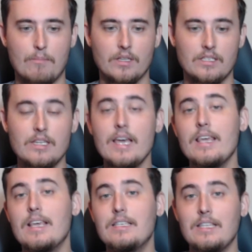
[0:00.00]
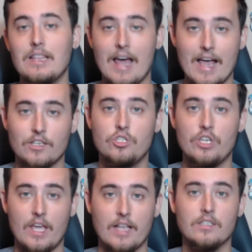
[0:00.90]
but tonight is the last
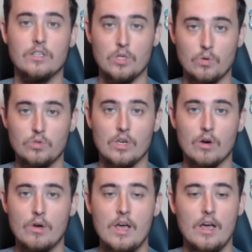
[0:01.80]
chance to do so.